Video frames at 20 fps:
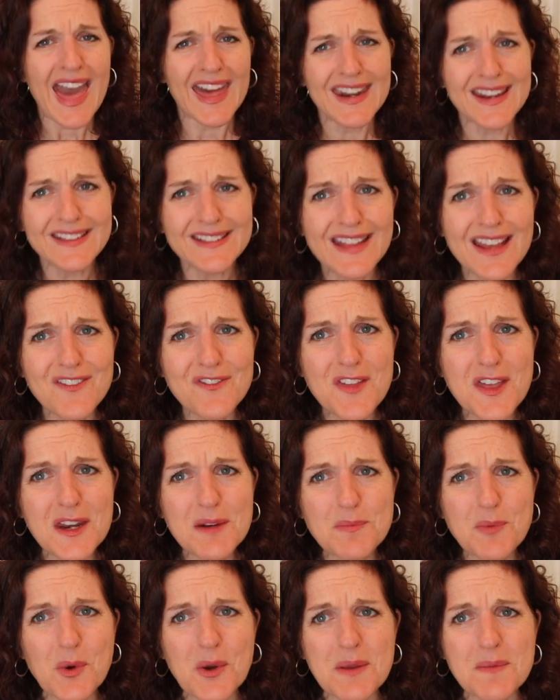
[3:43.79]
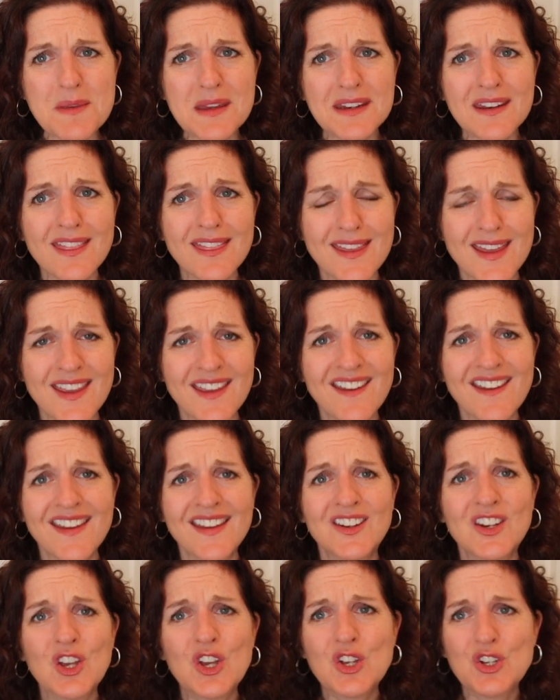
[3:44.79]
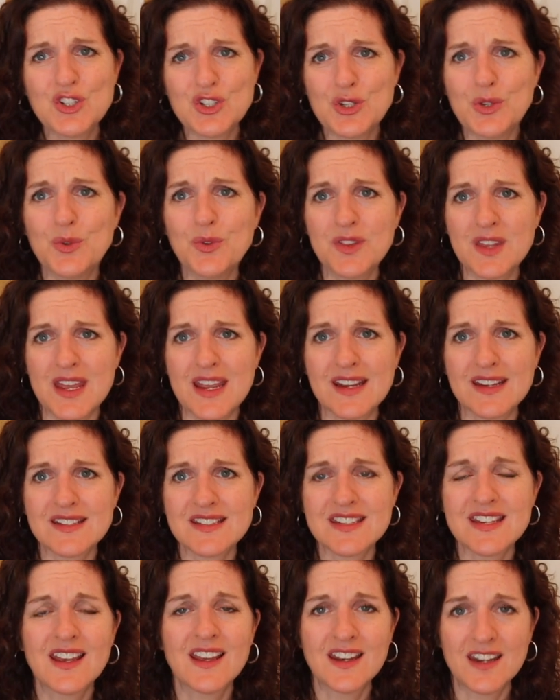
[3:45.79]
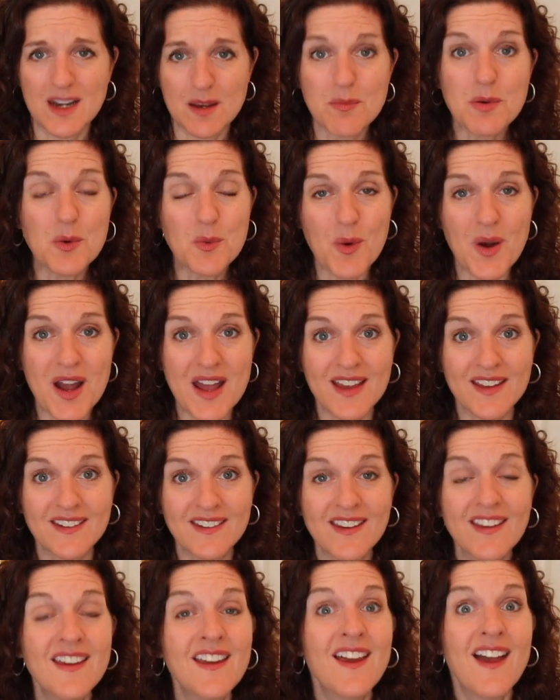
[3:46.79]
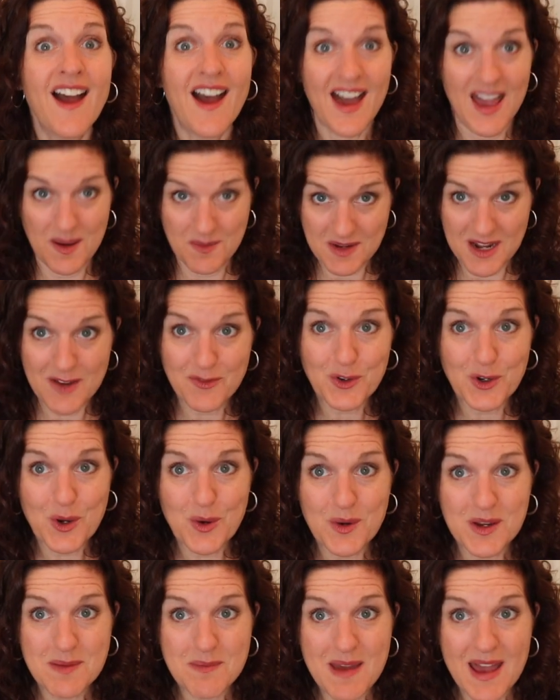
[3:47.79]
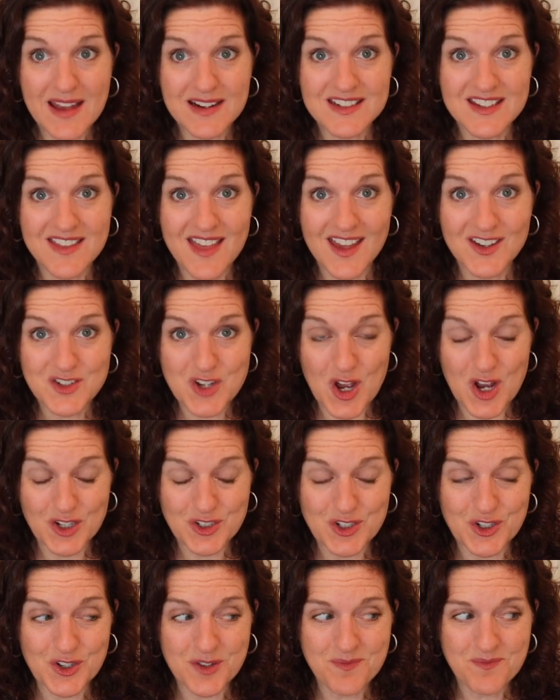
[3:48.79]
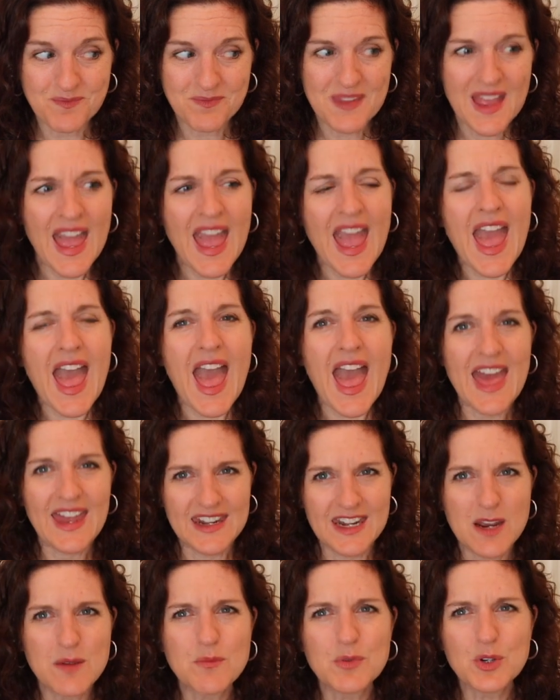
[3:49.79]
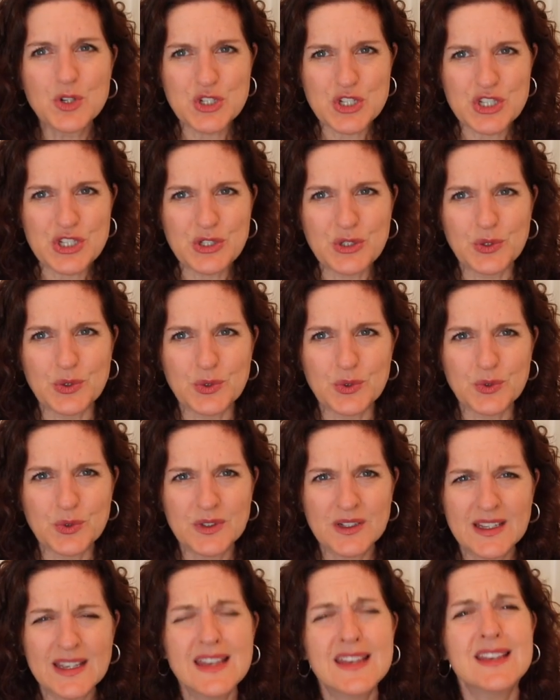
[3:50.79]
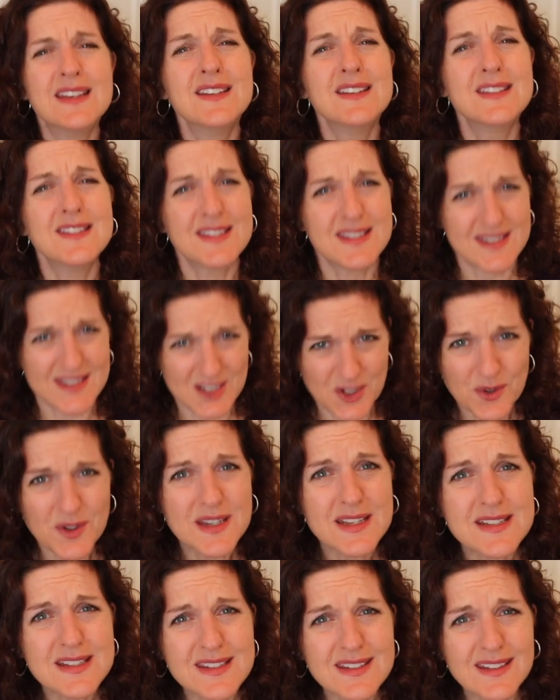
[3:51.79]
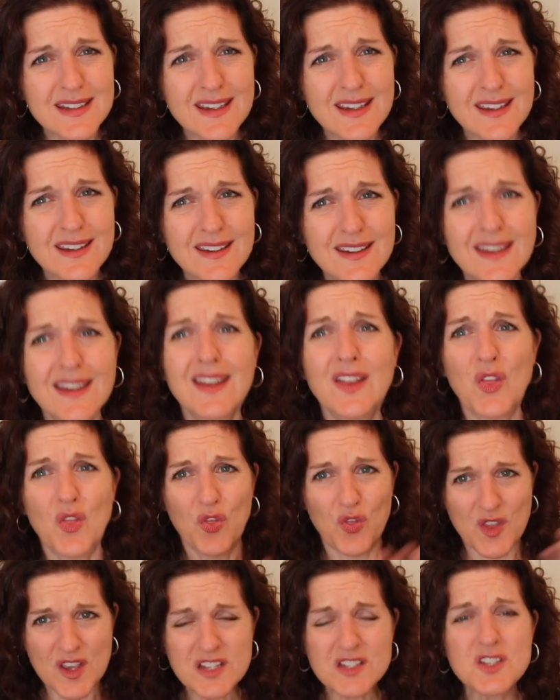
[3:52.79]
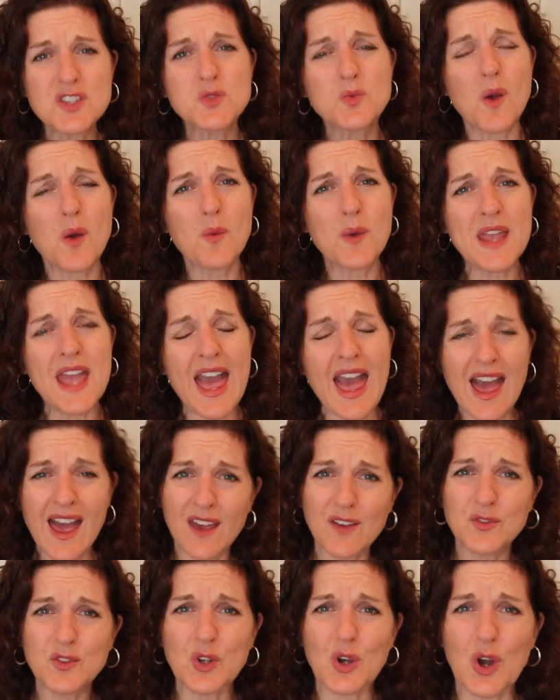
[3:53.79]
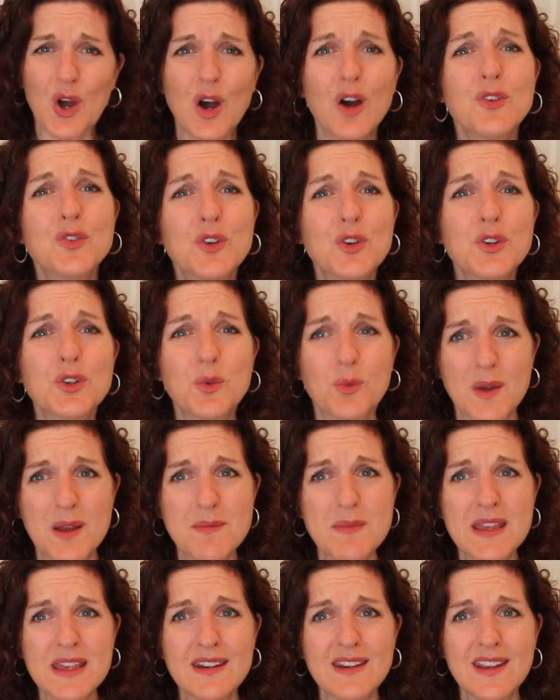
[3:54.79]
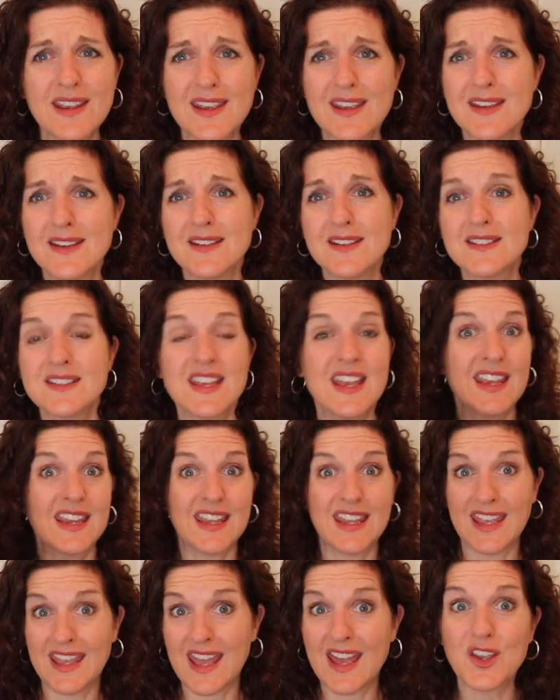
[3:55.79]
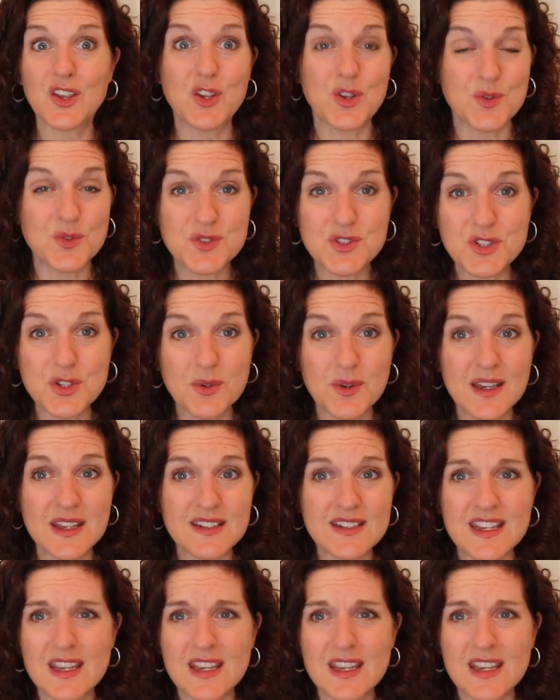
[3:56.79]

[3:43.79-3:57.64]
And I left that appointment thinking two things. Number one, I'm never going back to that doctor. And number two, seriously? This is what we have to offer to women, is get used to it.